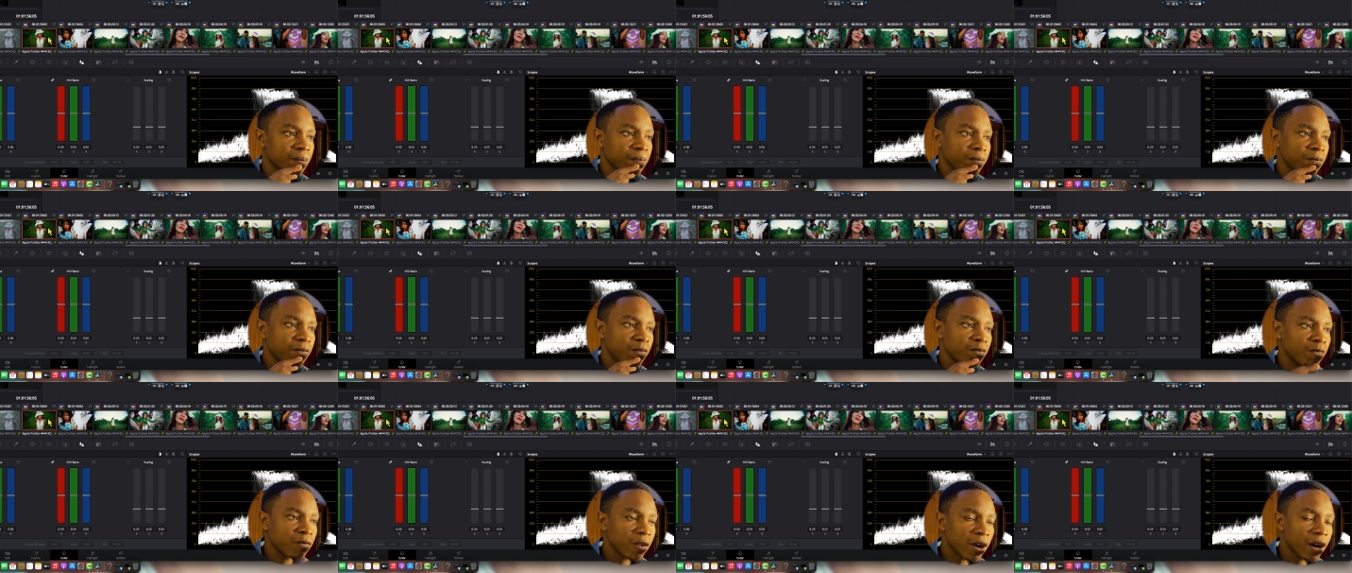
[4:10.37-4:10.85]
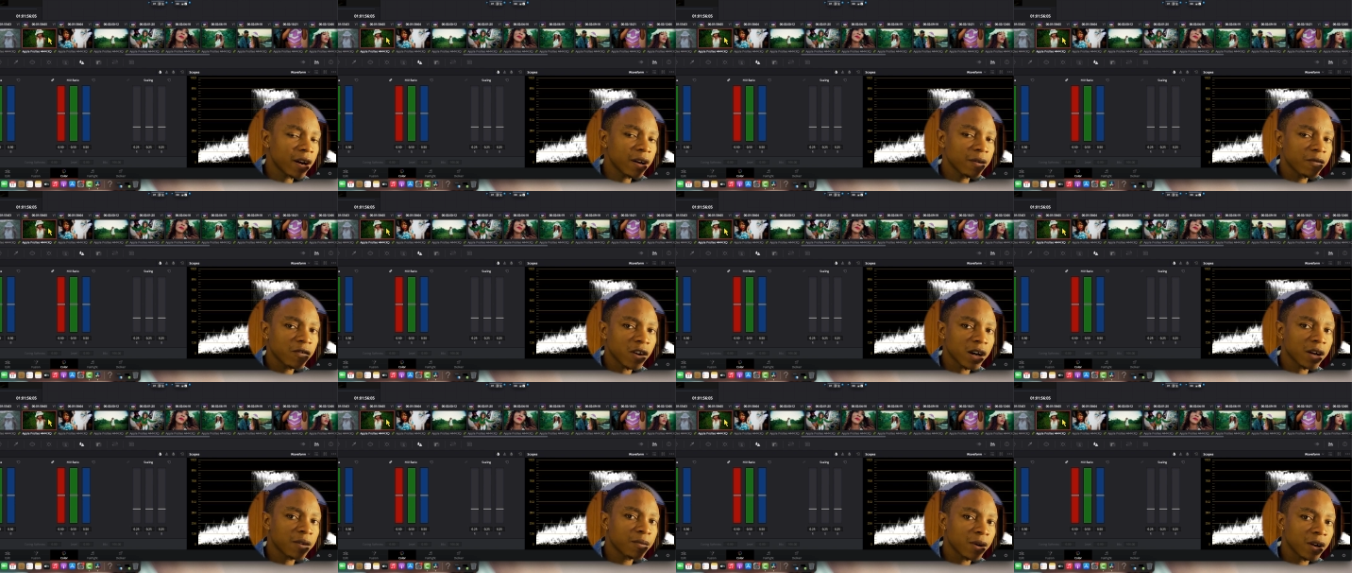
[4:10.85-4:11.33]
very
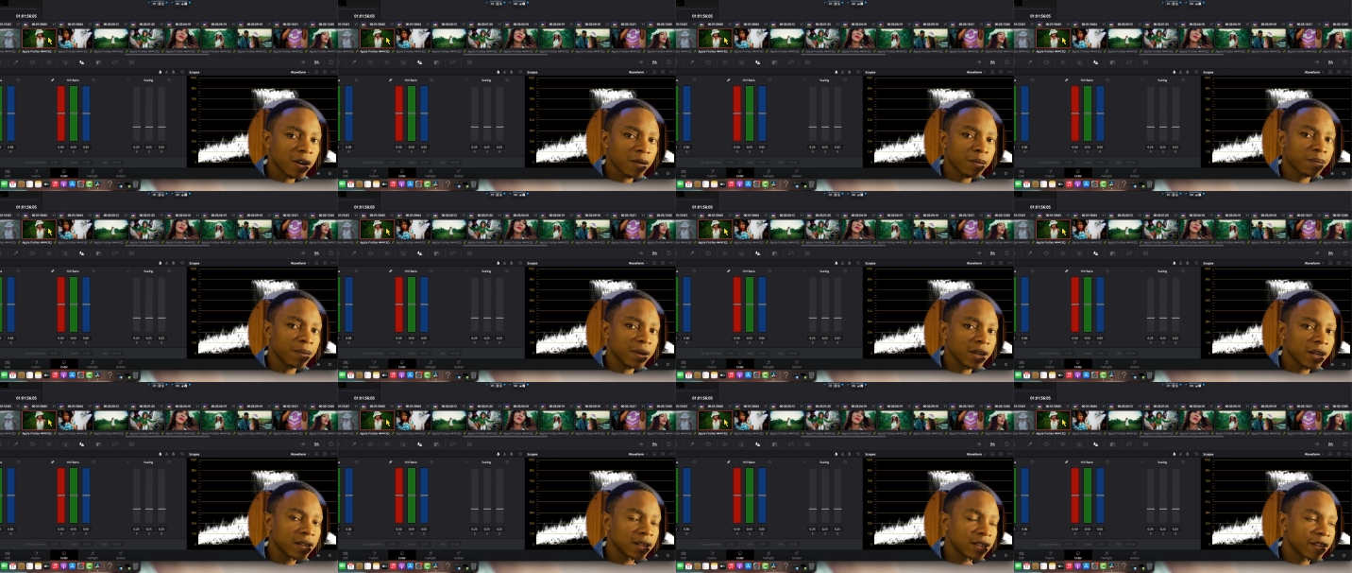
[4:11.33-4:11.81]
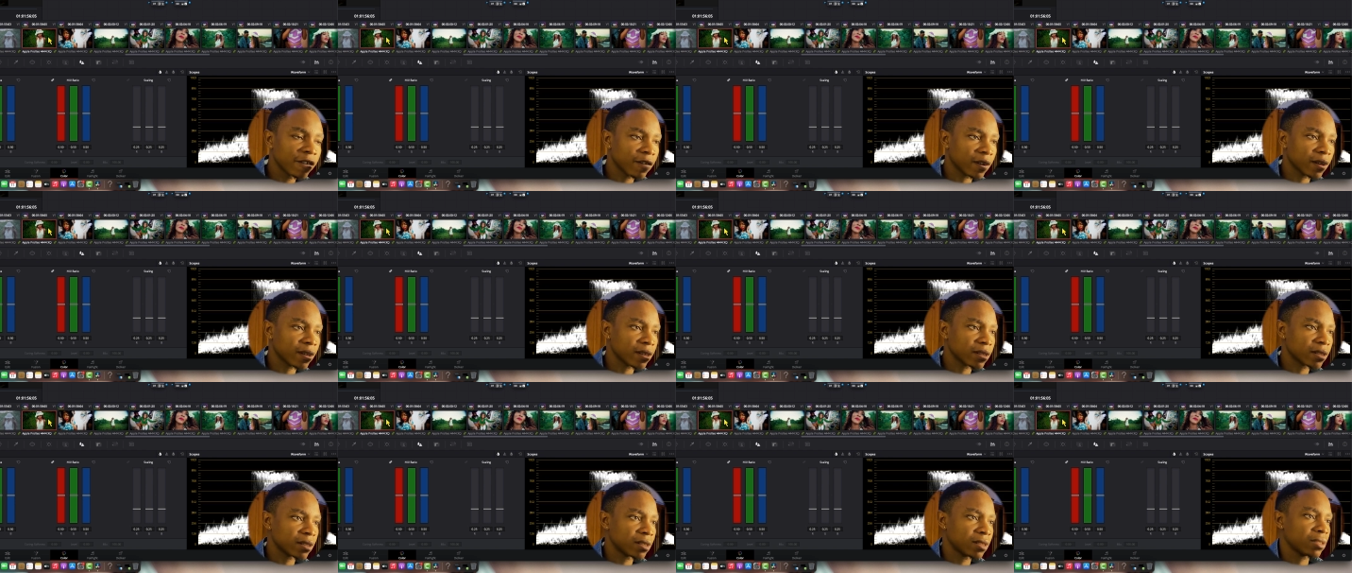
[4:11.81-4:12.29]
very very big
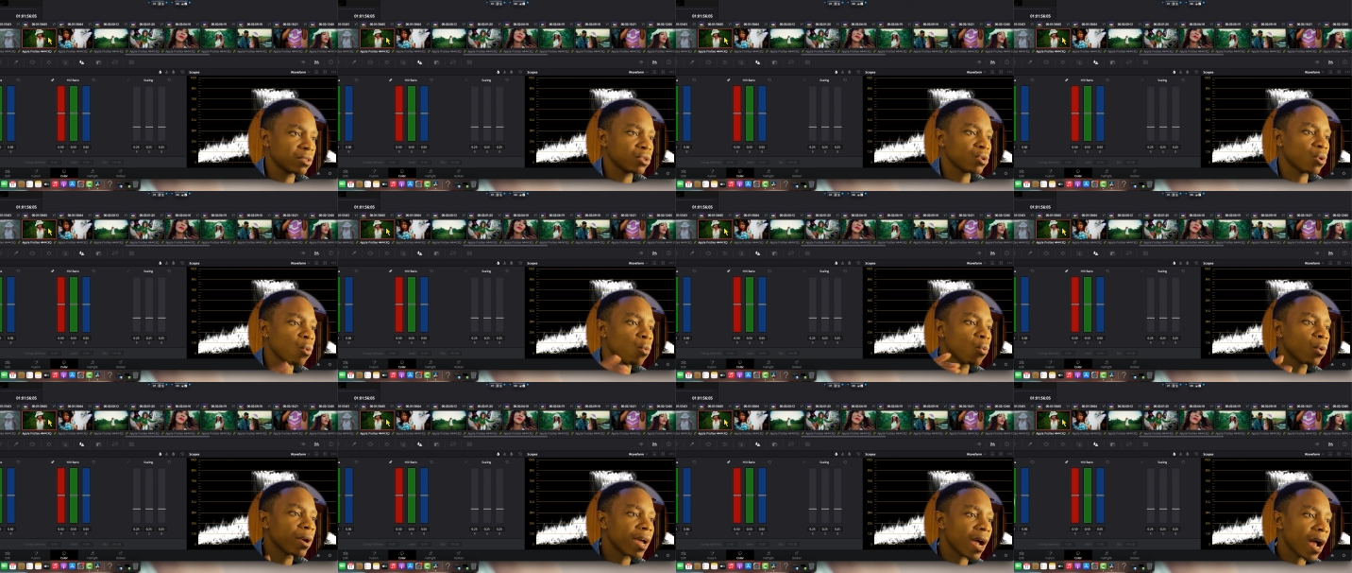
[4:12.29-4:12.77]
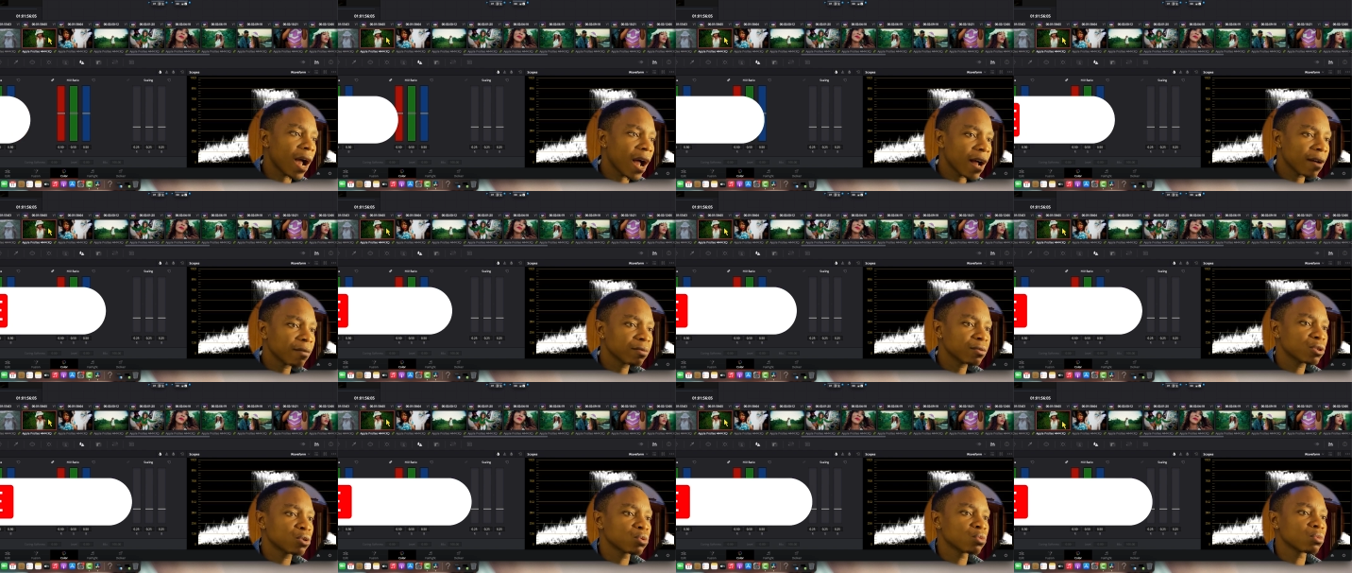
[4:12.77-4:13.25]
difference so we
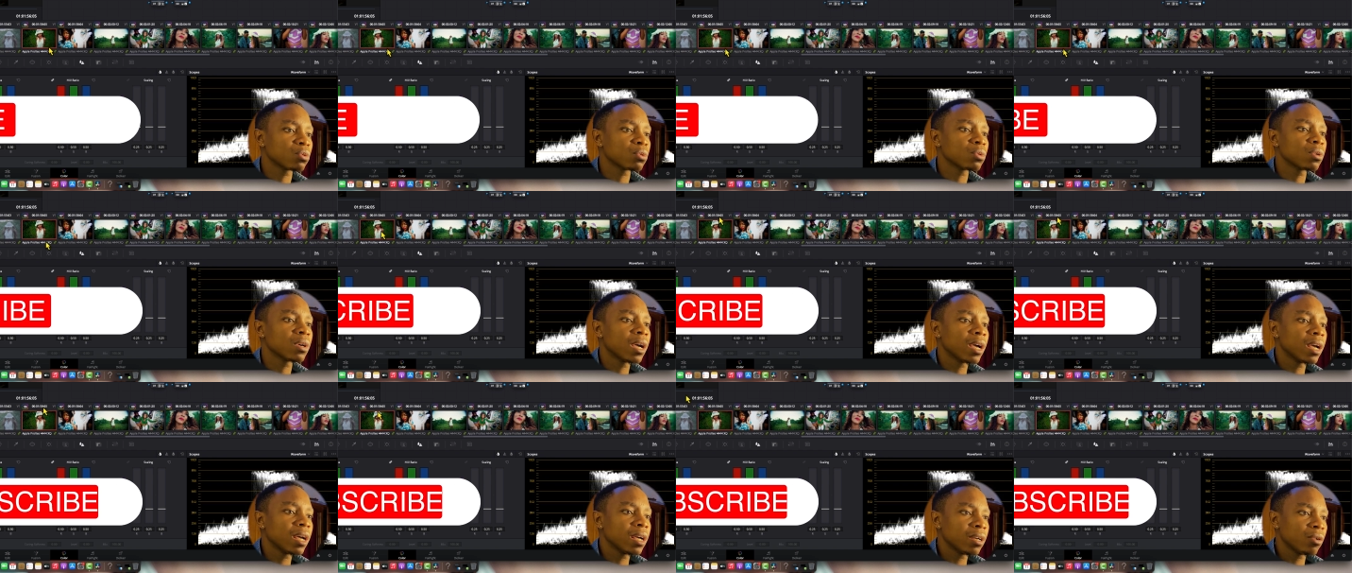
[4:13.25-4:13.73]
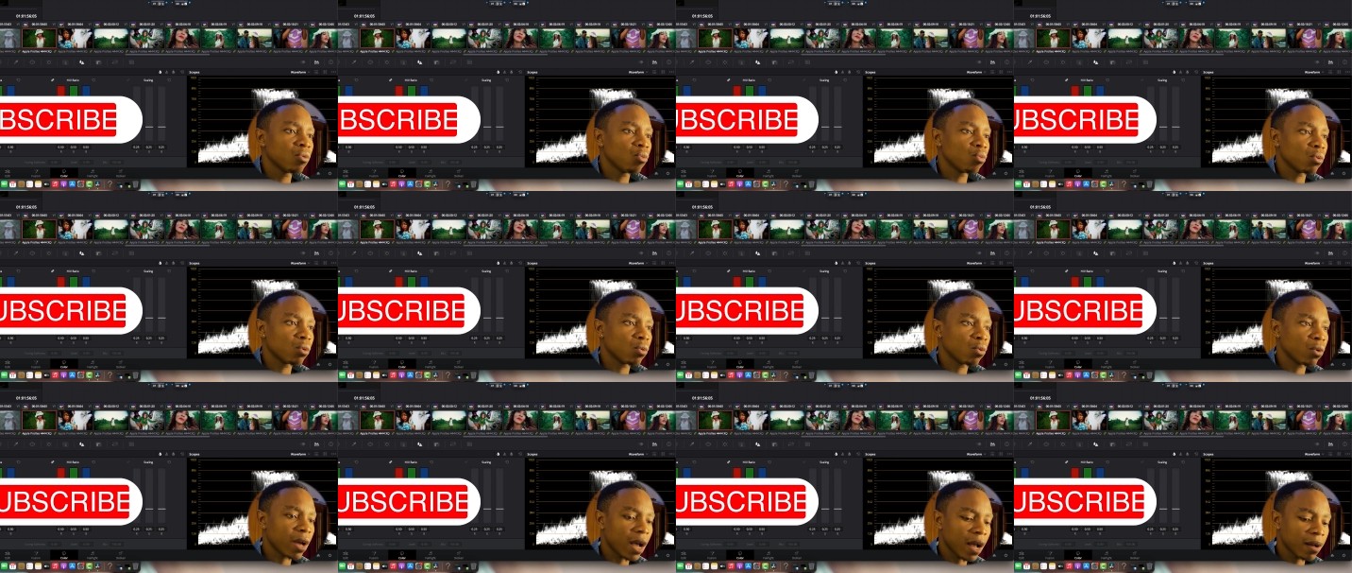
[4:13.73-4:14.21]
have to
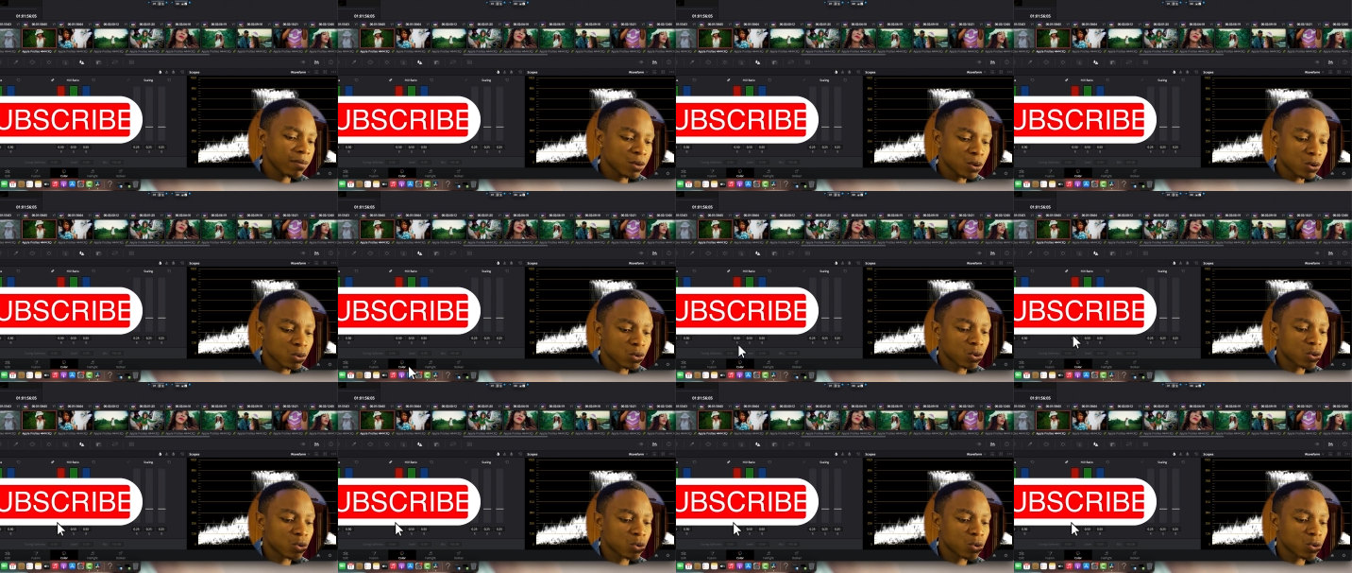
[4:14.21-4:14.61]
we have to